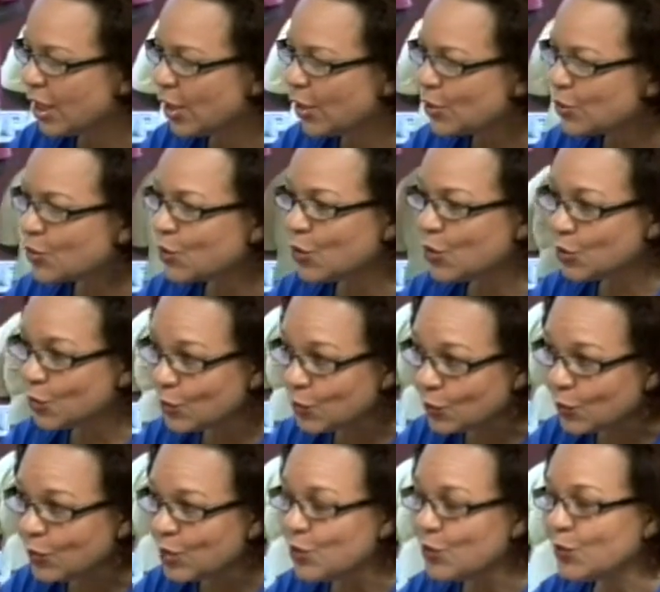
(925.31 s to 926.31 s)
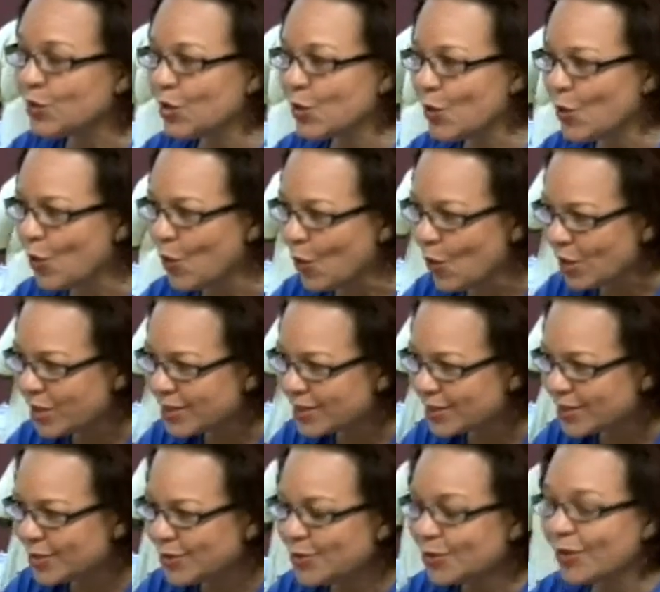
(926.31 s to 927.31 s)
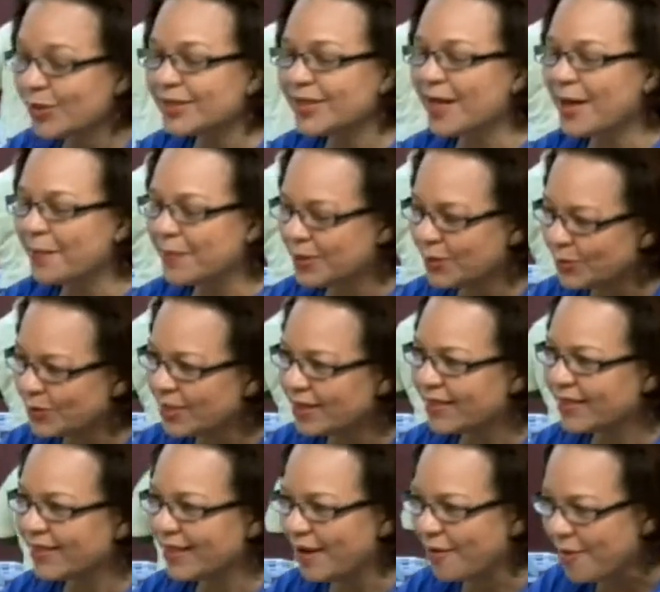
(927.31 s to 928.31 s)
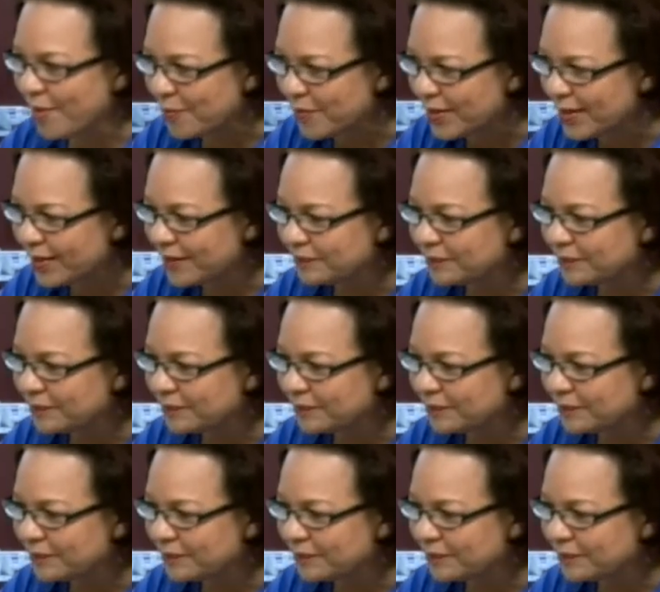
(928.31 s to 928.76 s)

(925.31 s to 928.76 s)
So you don't only do the course, you got to come and do the therapy.